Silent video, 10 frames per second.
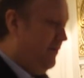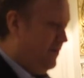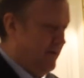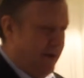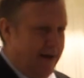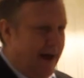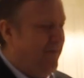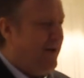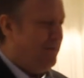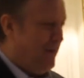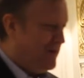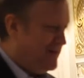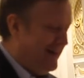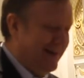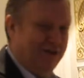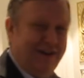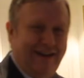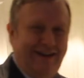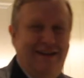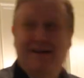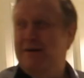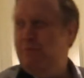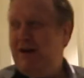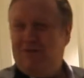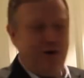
I haven't done my presentation yet, but I've